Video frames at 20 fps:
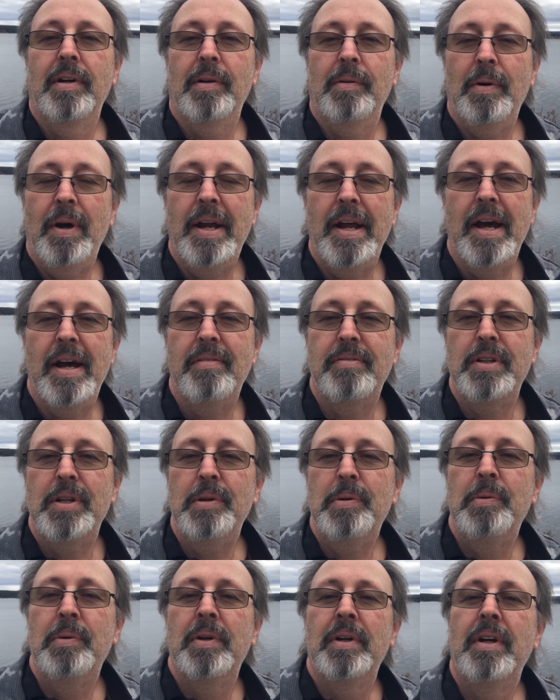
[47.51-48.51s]
what have
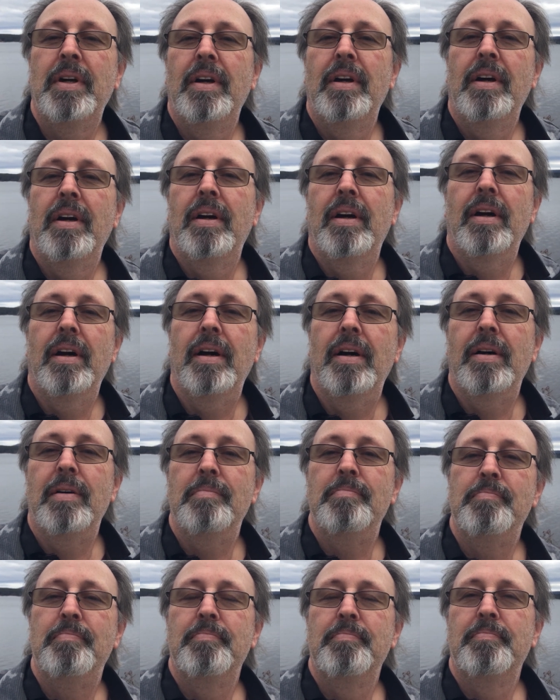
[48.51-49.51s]
you.
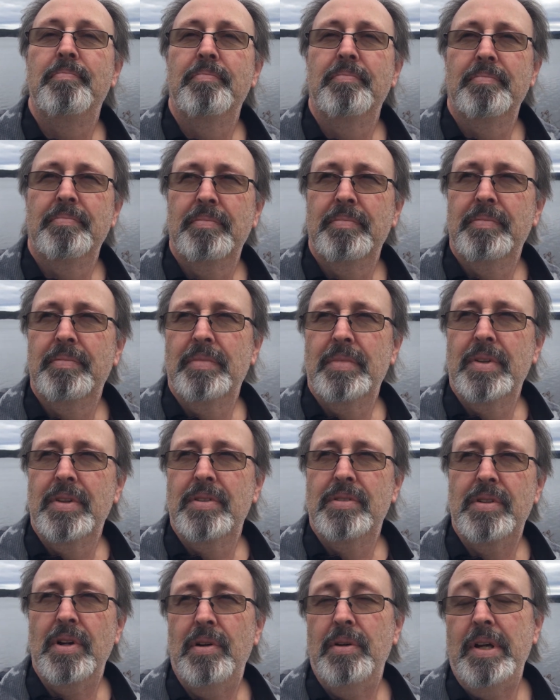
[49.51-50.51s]

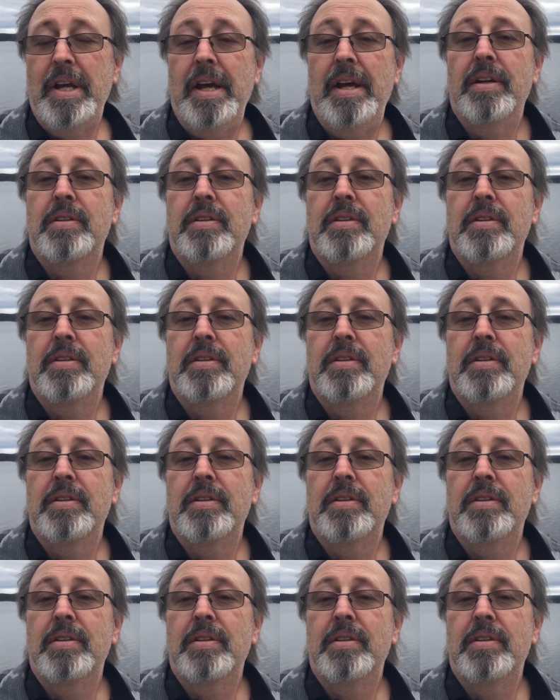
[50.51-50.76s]
So